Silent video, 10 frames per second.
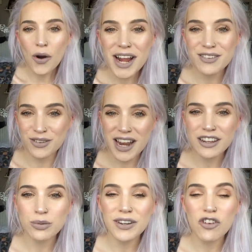Okay, so
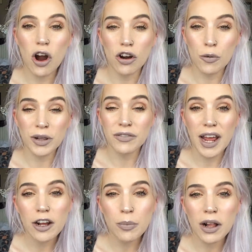next we've got a couple of
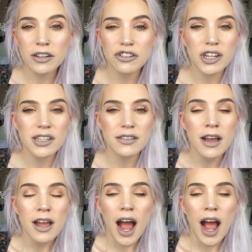nail polishes.